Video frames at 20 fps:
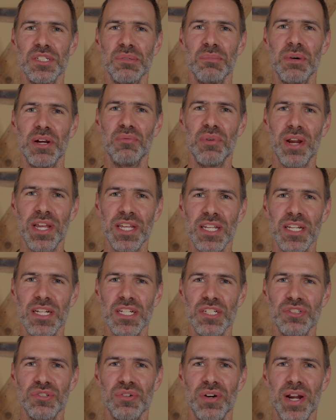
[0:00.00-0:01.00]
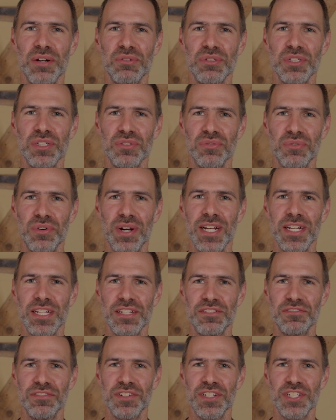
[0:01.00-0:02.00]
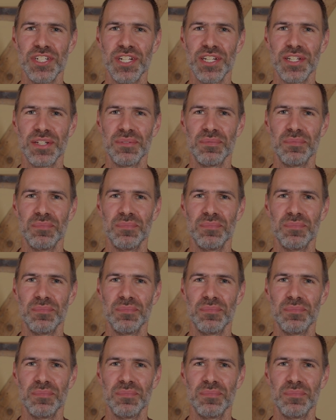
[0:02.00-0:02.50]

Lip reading: to my regular trout and grayling fishing.